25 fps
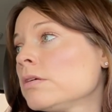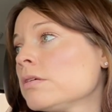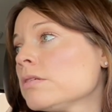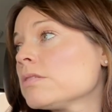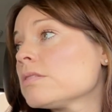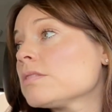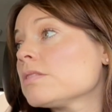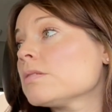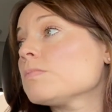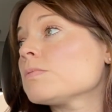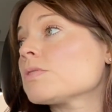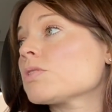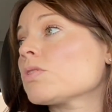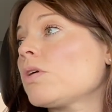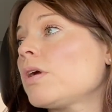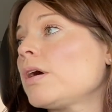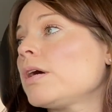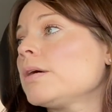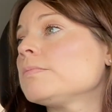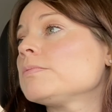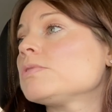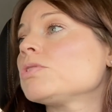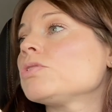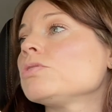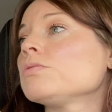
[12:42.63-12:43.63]

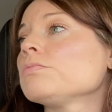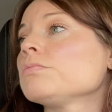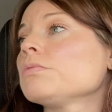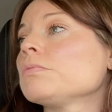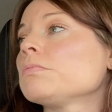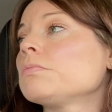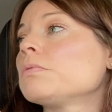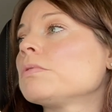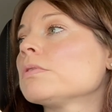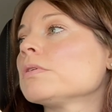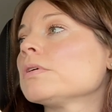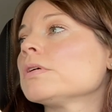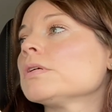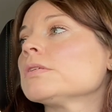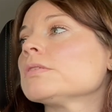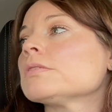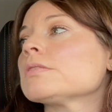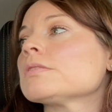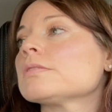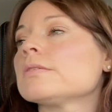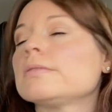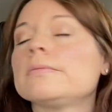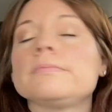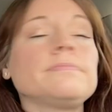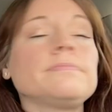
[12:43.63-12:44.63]
subscribed to rewards.